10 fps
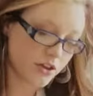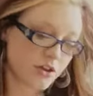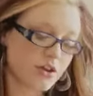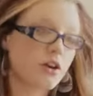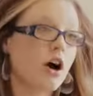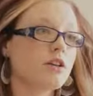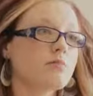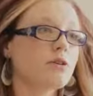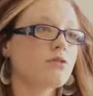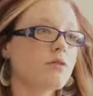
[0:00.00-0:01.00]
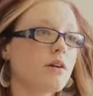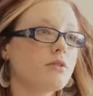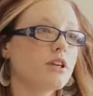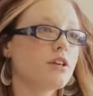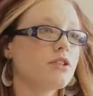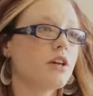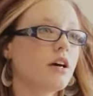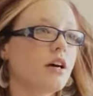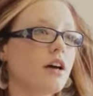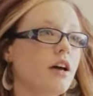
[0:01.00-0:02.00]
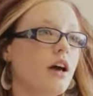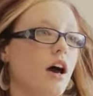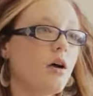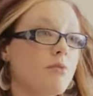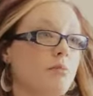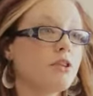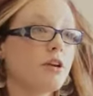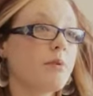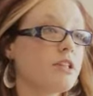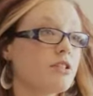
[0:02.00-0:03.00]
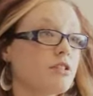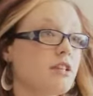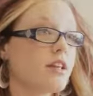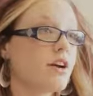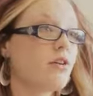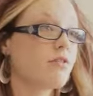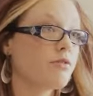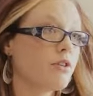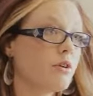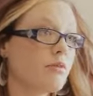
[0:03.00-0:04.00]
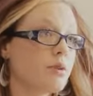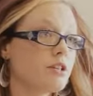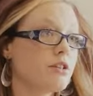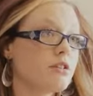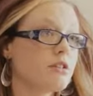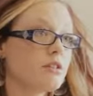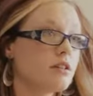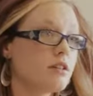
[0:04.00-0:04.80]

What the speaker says: other hospitals around here to help them with their patients and their overflow of patients?